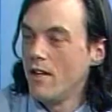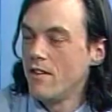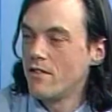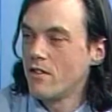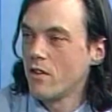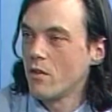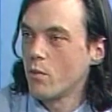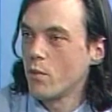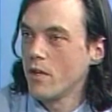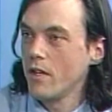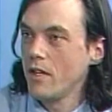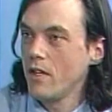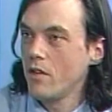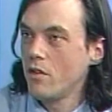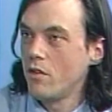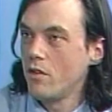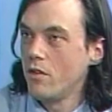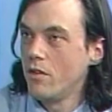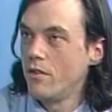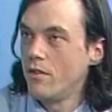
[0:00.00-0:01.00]
well, it's a
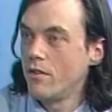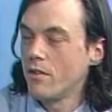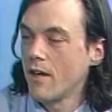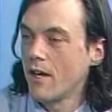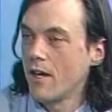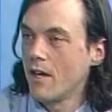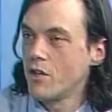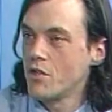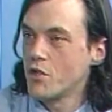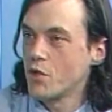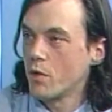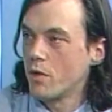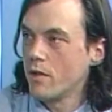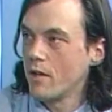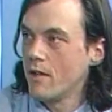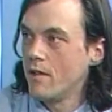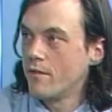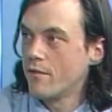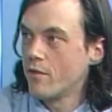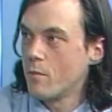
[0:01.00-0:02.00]
really good uh,
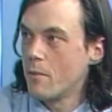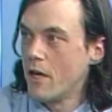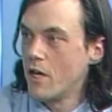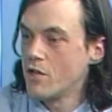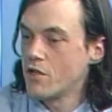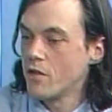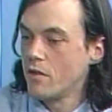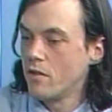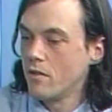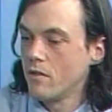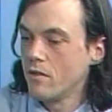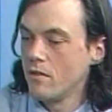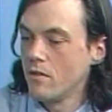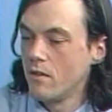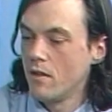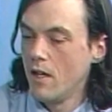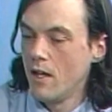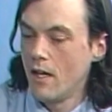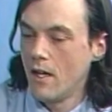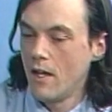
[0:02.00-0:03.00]
short information